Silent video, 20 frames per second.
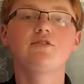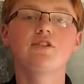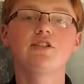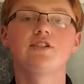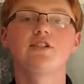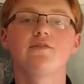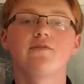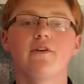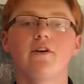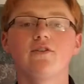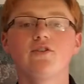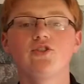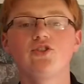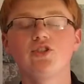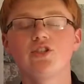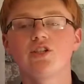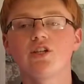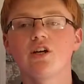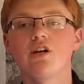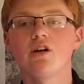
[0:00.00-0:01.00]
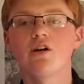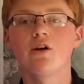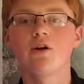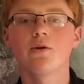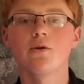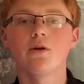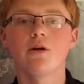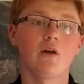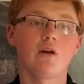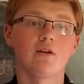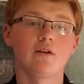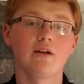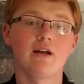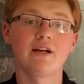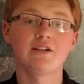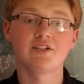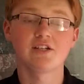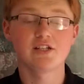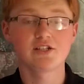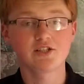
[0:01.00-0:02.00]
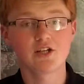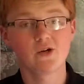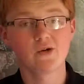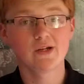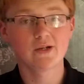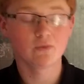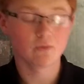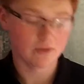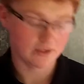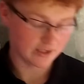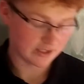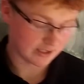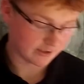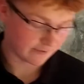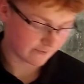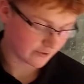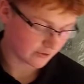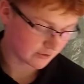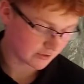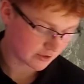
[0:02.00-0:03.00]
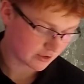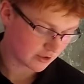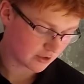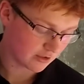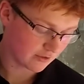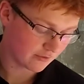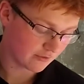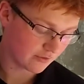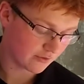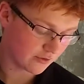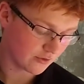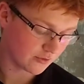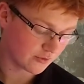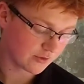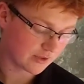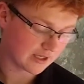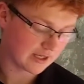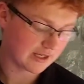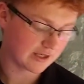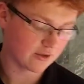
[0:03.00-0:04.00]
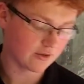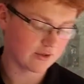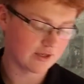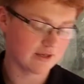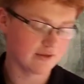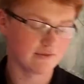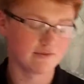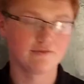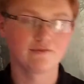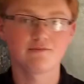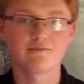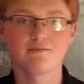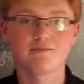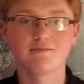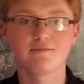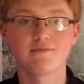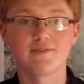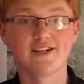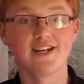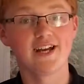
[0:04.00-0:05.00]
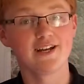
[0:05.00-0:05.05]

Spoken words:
Disadvantages are, as it is going where your headphones are, you cannot have any